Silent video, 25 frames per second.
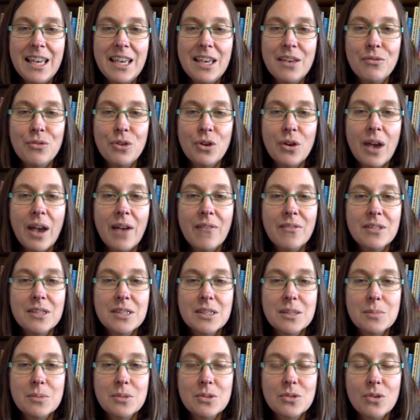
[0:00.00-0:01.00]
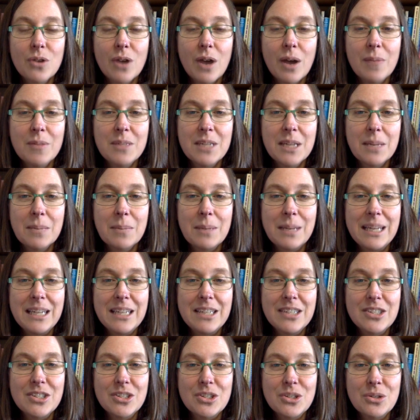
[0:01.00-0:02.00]
If you haven't subscribed yet,
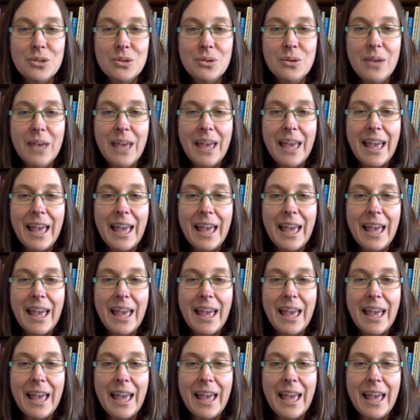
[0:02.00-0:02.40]
please do,